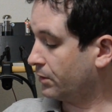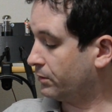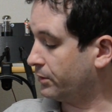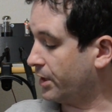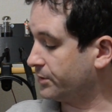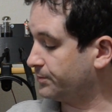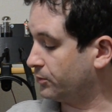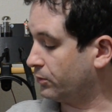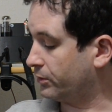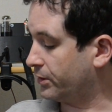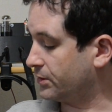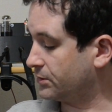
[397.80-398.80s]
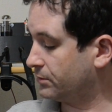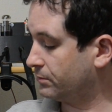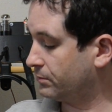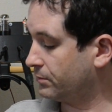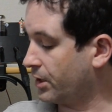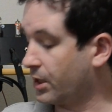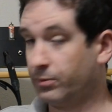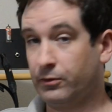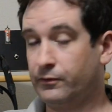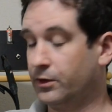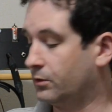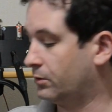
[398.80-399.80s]
last but not least, a couple of
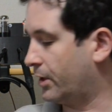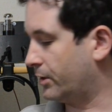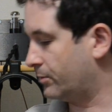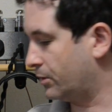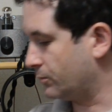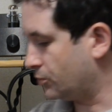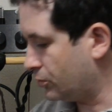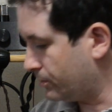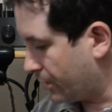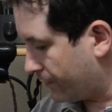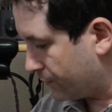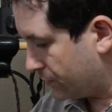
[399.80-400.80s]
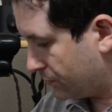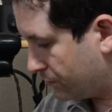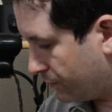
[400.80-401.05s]
neat little aluminium tube covers,